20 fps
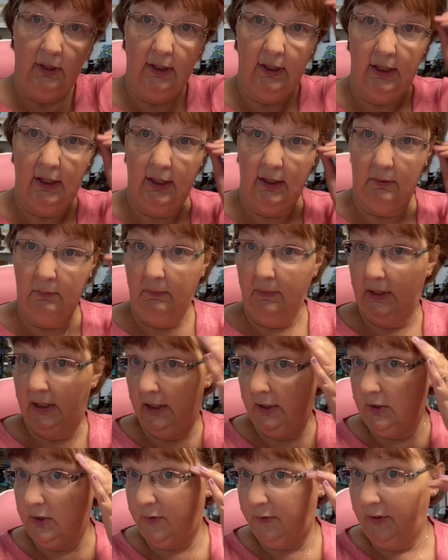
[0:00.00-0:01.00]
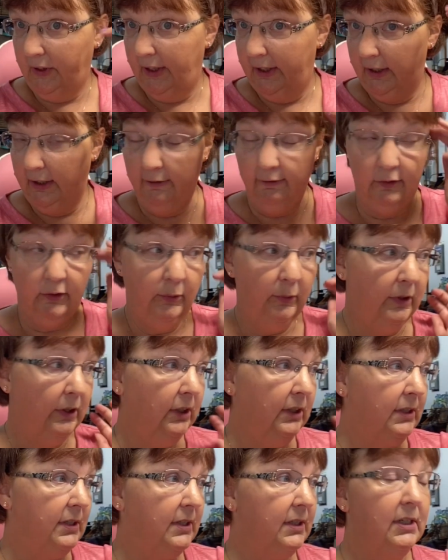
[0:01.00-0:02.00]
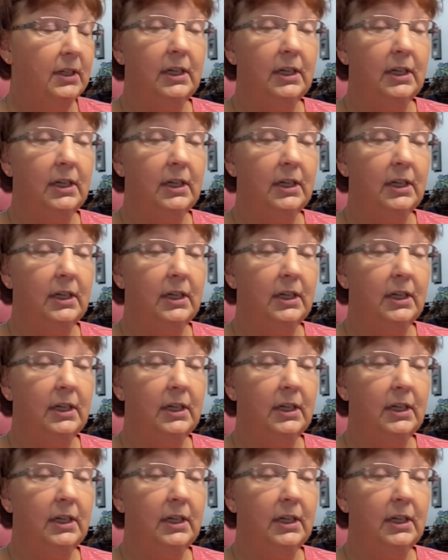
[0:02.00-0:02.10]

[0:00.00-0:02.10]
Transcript: And my hair's flying everywhere because